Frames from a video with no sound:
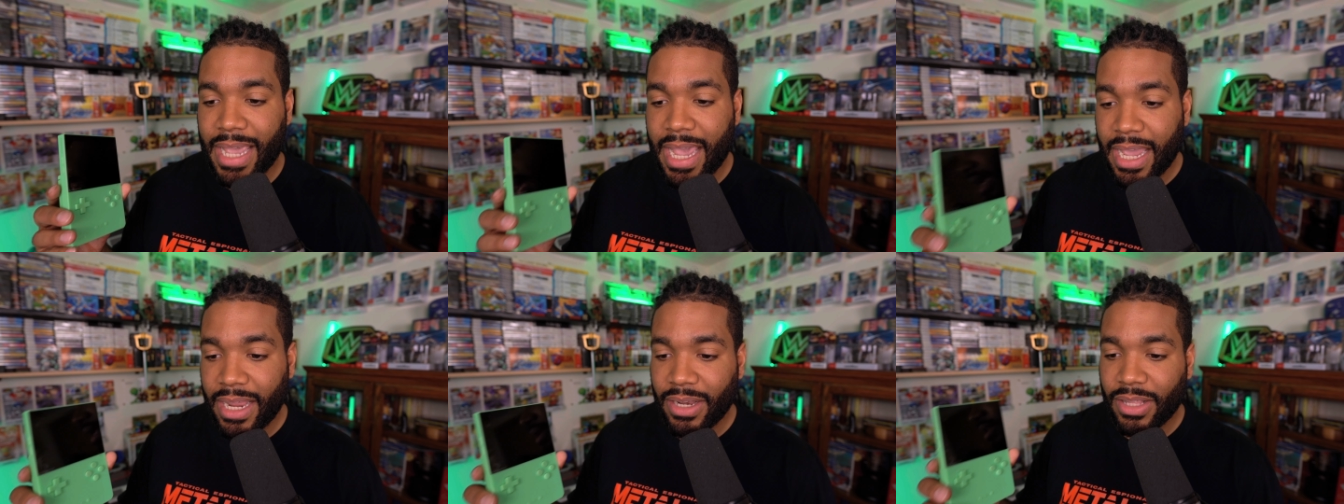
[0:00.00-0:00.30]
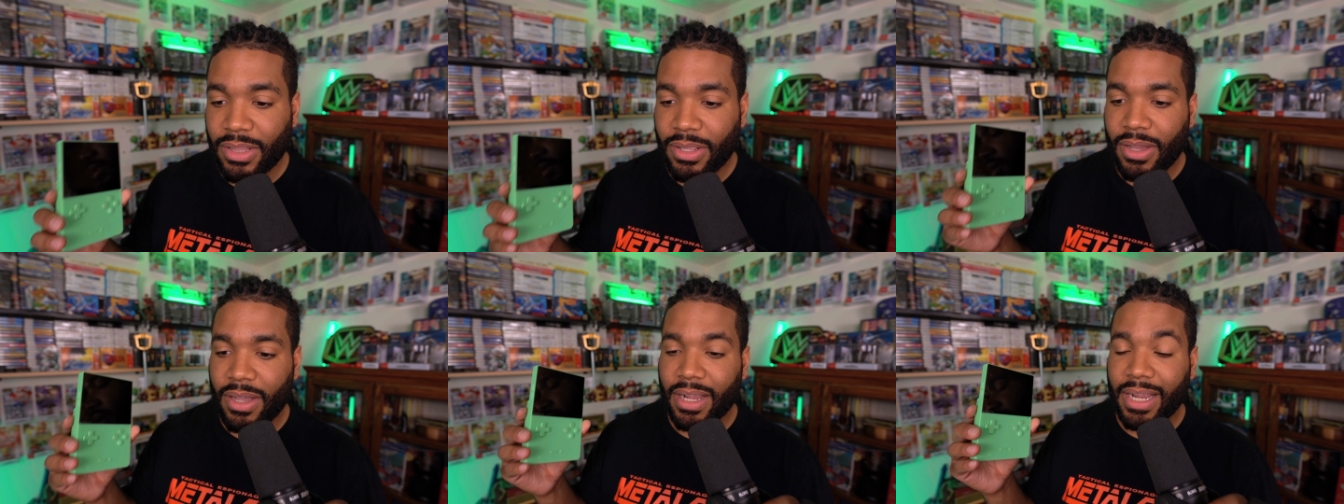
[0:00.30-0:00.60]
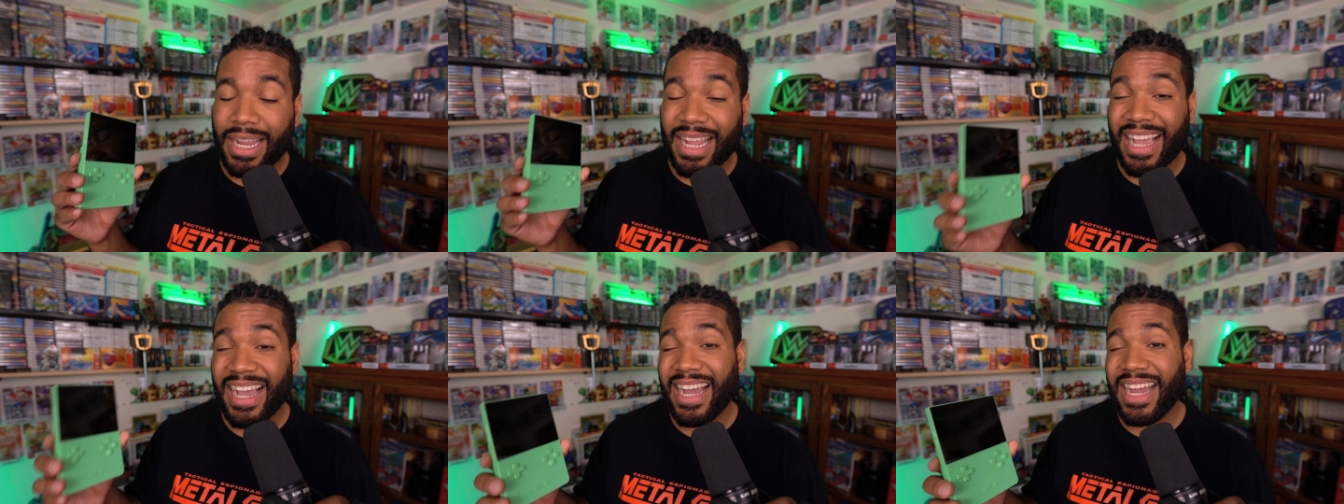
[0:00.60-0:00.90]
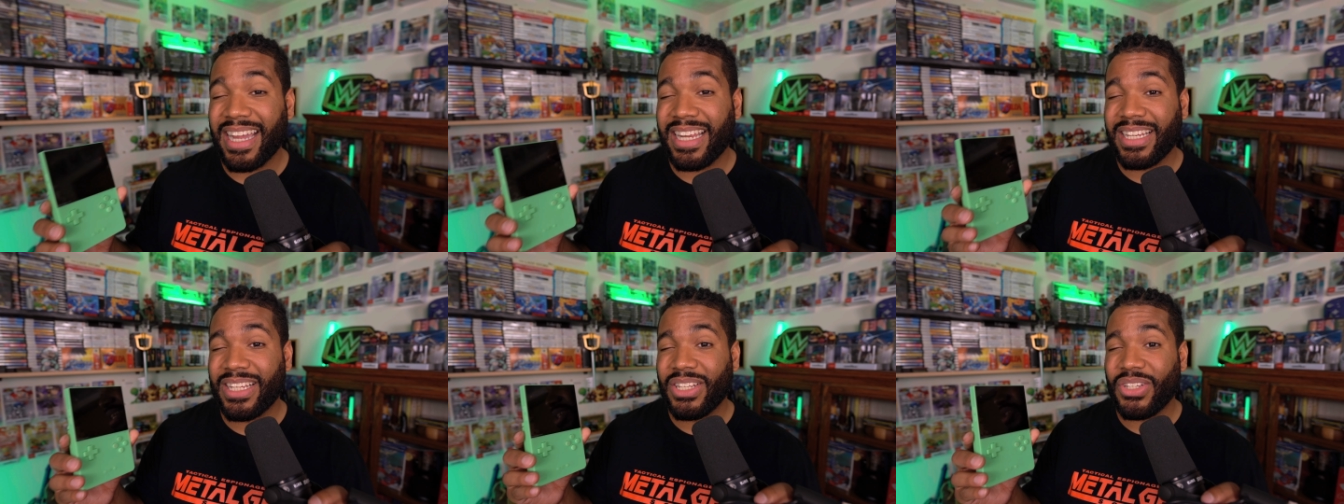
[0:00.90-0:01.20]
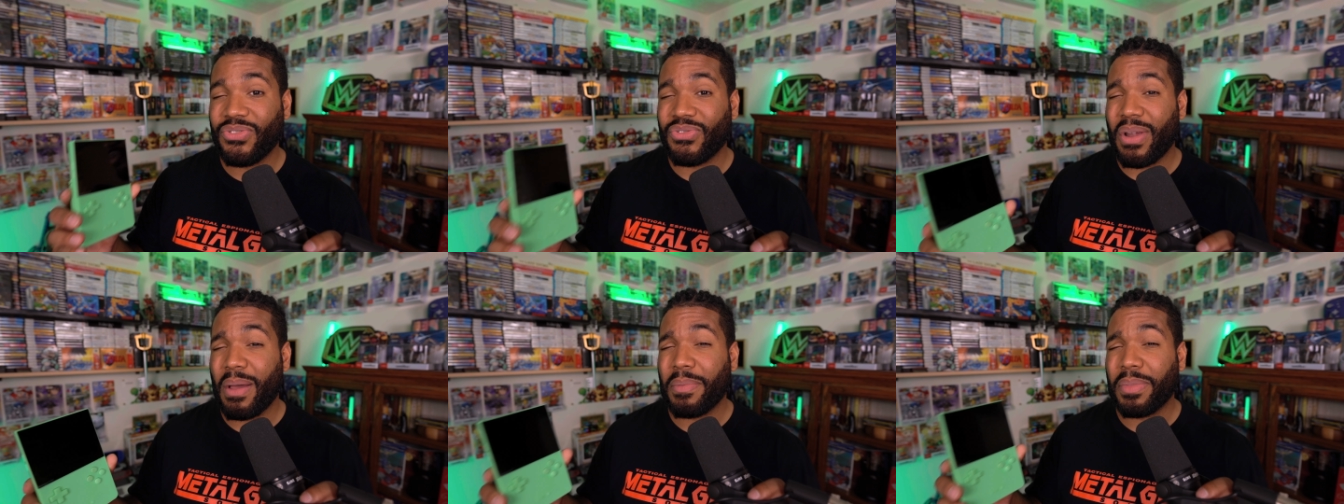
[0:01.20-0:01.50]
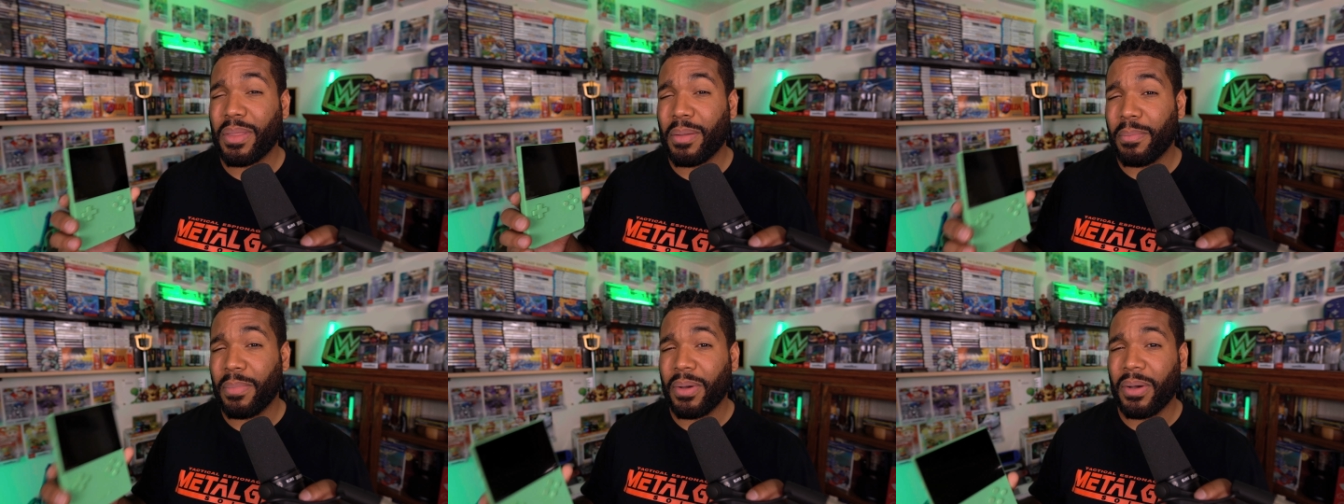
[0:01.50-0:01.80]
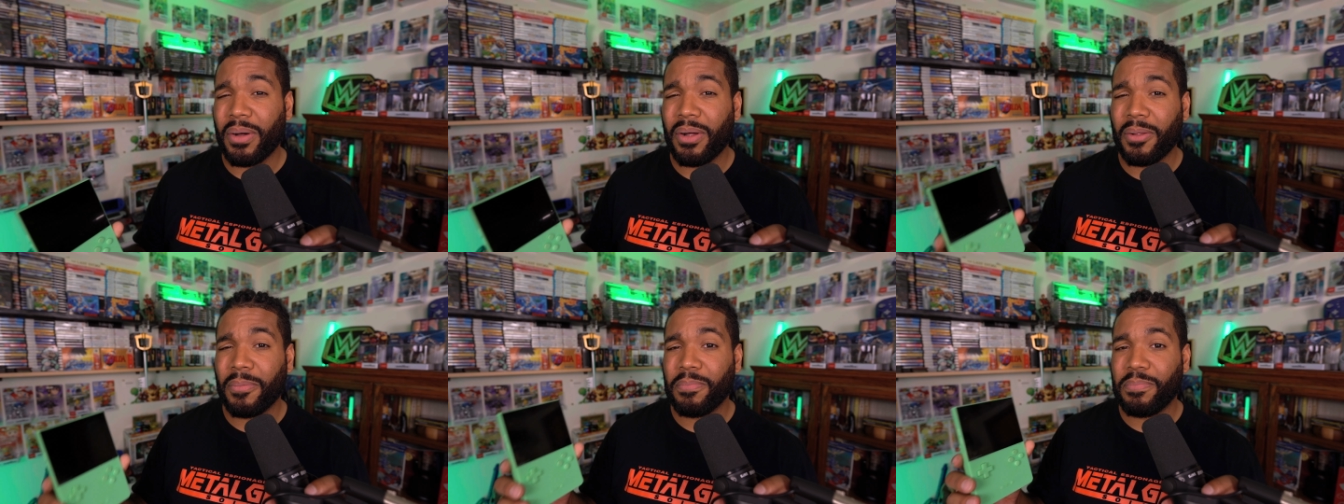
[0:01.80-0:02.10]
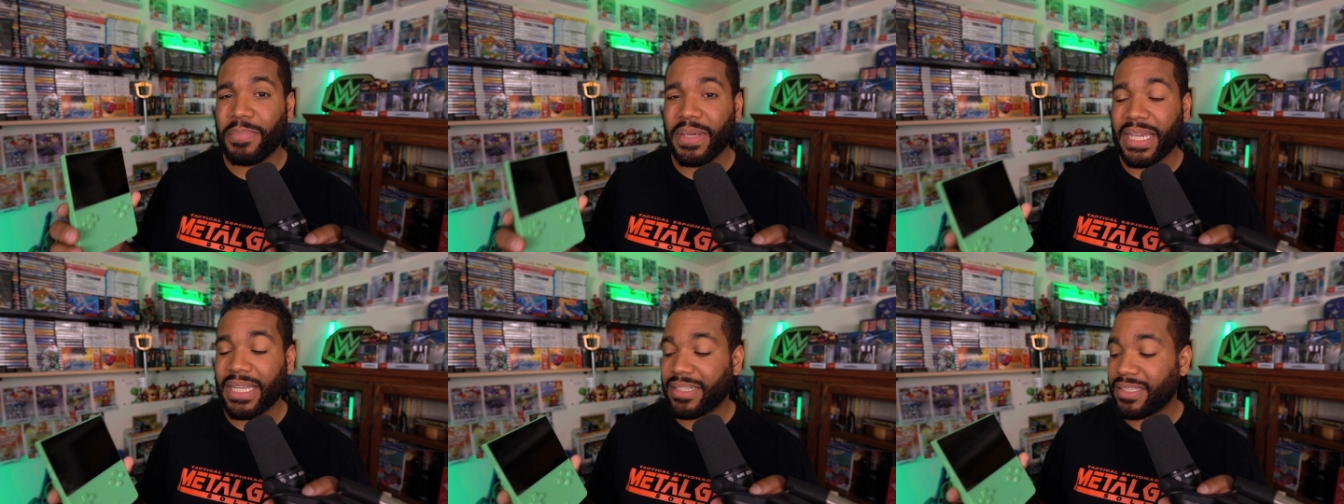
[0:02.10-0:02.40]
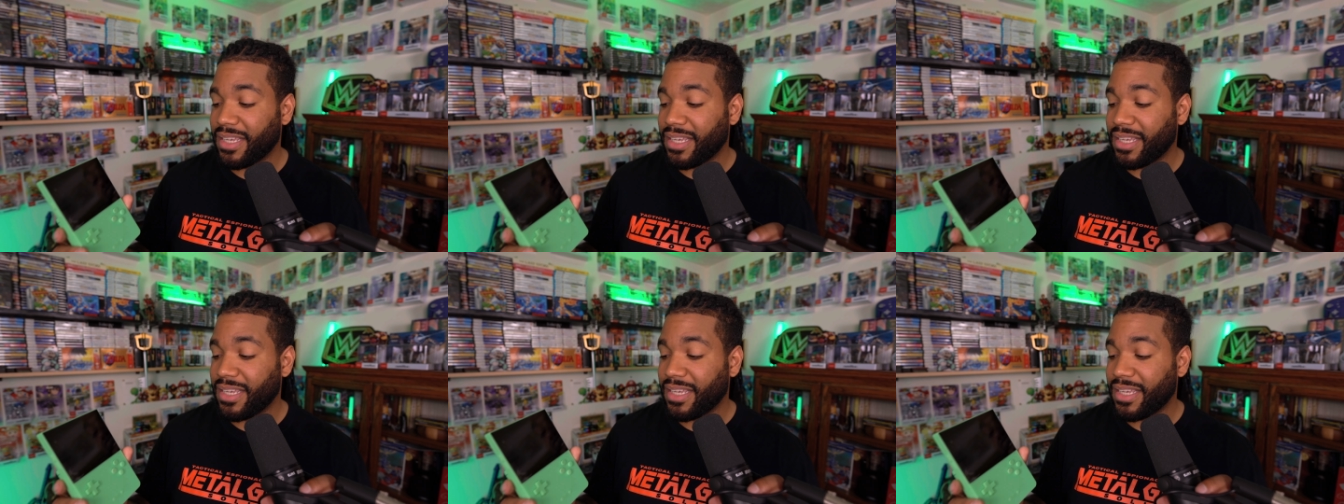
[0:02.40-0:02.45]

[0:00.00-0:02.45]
Analogue kind of dropped the ball big